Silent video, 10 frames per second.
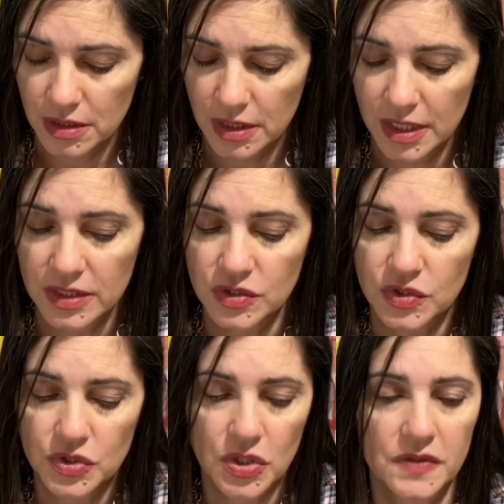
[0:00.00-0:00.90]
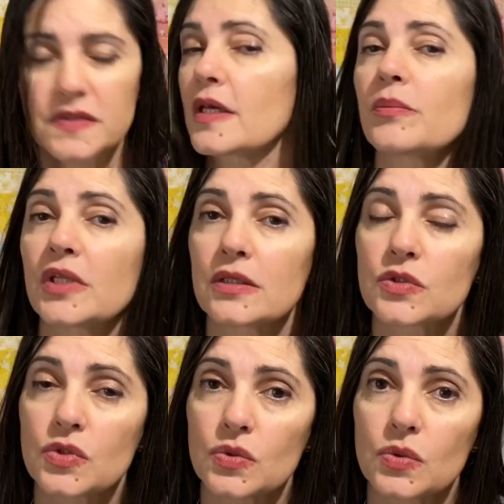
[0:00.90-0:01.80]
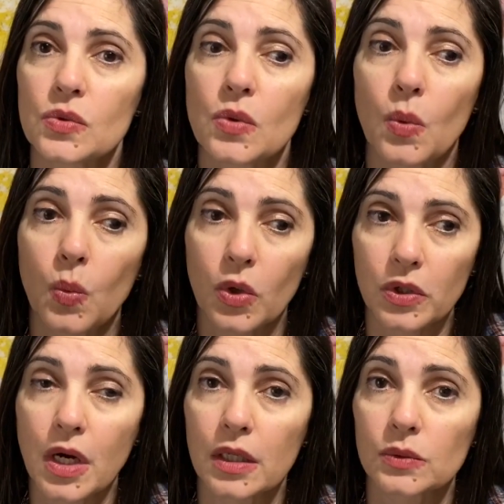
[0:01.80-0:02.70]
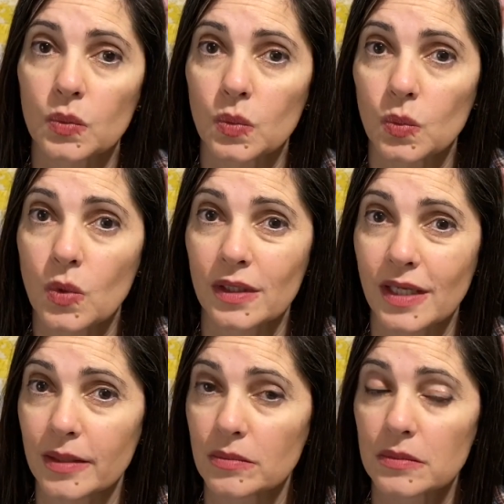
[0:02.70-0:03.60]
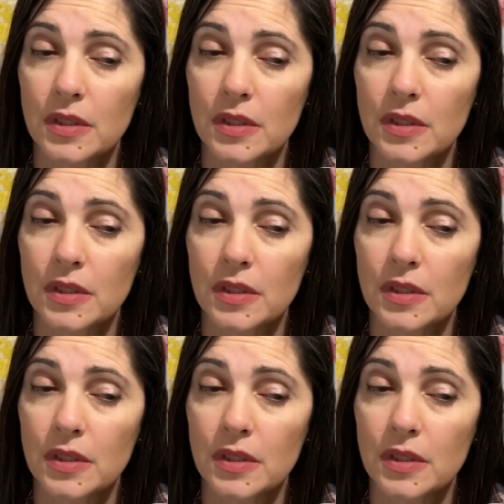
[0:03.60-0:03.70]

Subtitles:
It's just something to work on while I'm